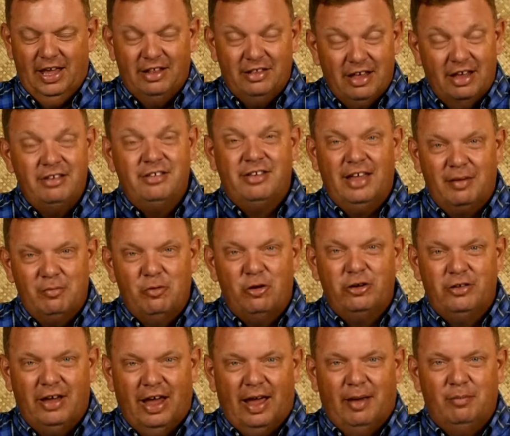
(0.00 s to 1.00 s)
does take more
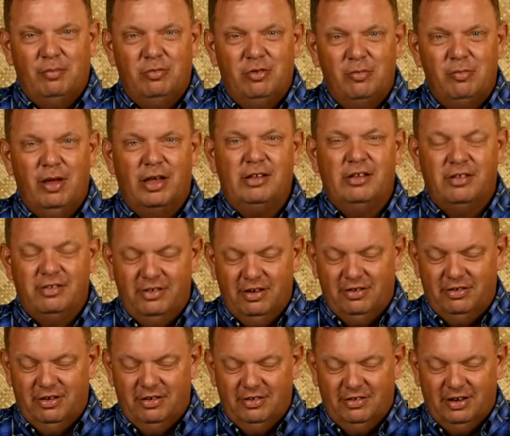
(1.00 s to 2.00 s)
time to make
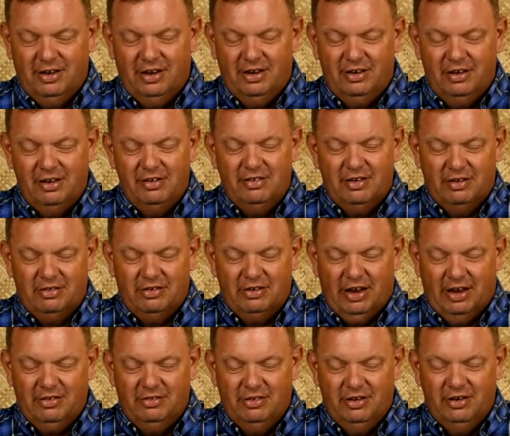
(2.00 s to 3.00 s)
decisions in a
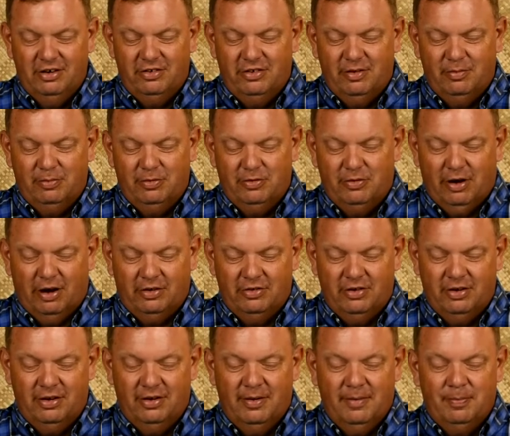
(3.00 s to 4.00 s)
decentralized leadership
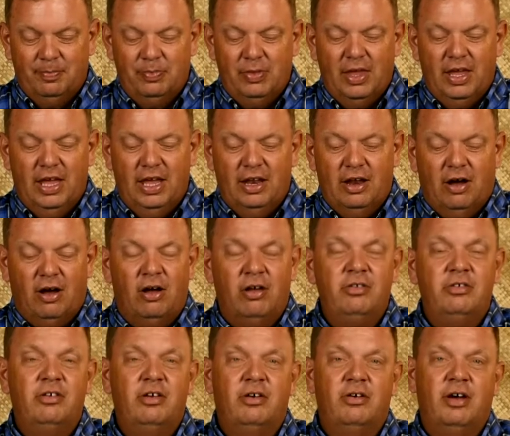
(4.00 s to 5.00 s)
structure. It
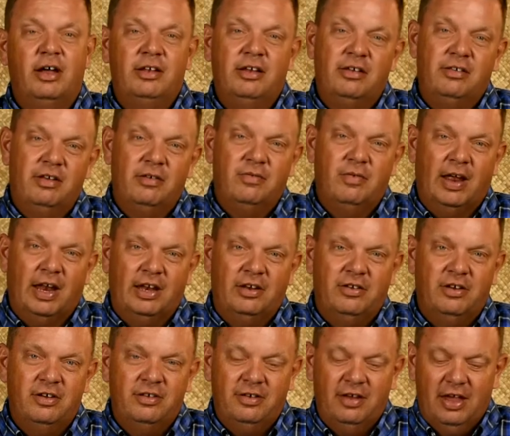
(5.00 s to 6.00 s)
also, a
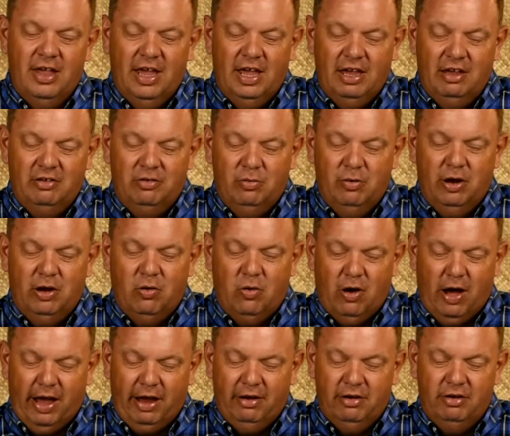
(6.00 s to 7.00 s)
disadvantage is
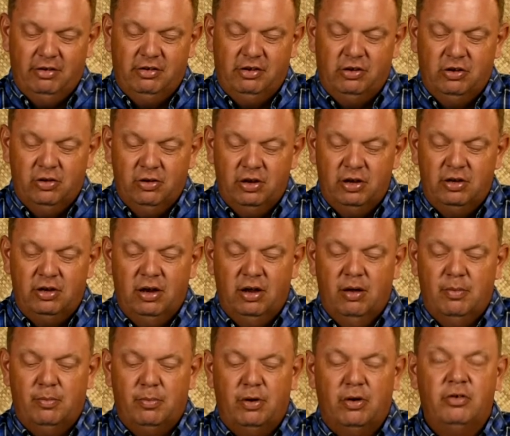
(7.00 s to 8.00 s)
required good
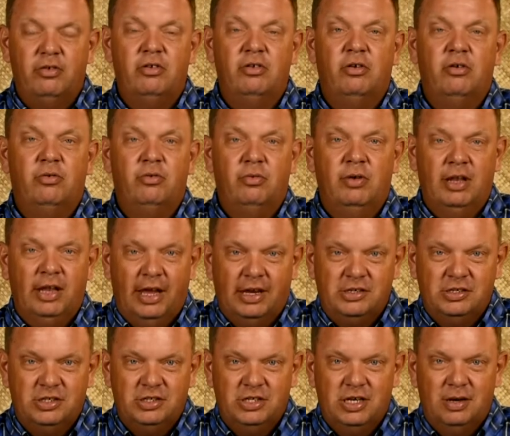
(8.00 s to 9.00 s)
personal
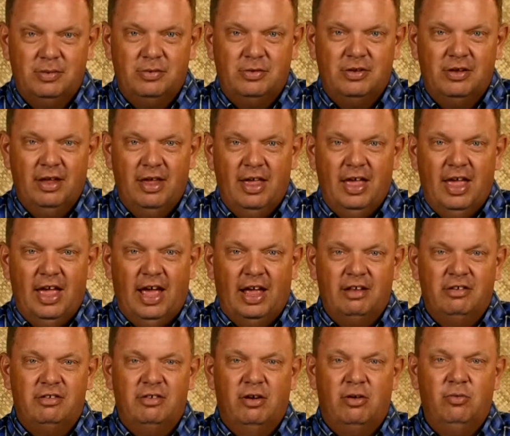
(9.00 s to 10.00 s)
relationships.
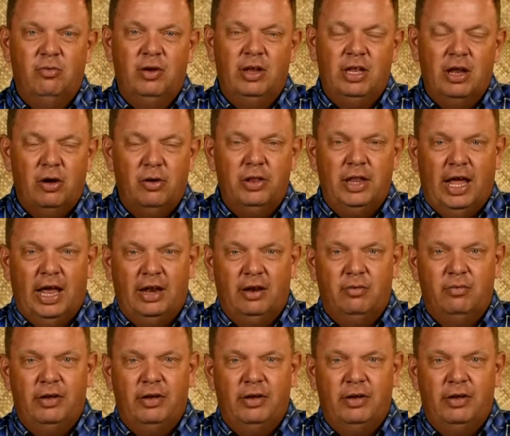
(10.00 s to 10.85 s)
And so we know that